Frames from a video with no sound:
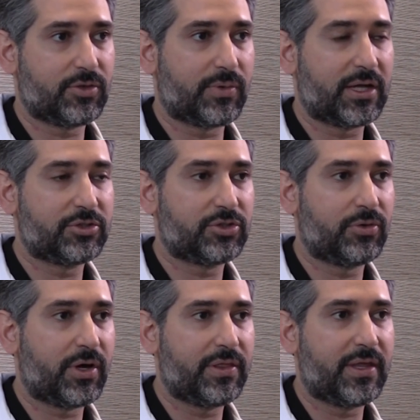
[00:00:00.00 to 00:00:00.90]
So what I
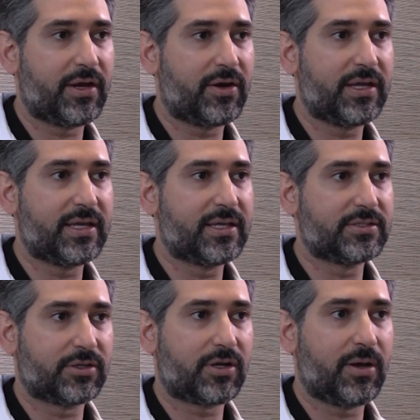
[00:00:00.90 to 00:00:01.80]
show on there
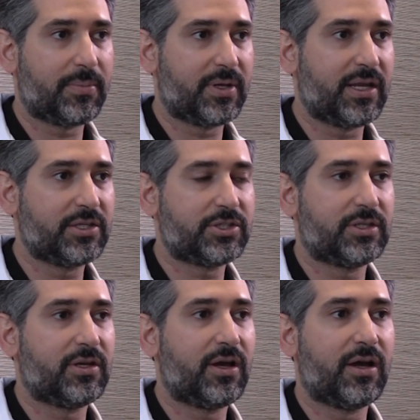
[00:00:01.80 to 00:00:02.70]
is a
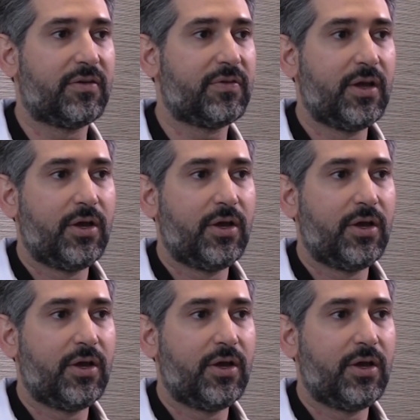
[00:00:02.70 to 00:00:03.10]
combination of